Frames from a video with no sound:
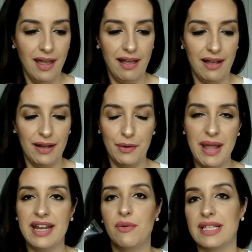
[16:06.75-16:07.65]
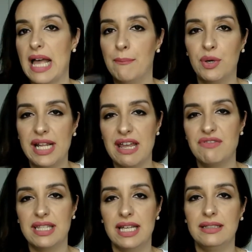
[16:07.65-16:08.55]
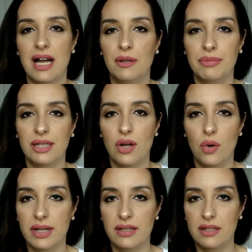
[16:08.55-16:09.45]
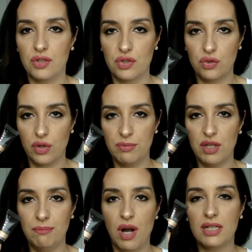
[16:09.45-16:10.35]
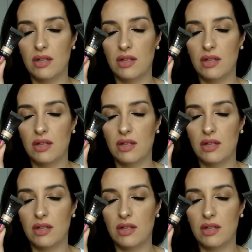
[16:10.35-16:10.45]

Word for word: Anyways, I'm putting everything down below in the description box.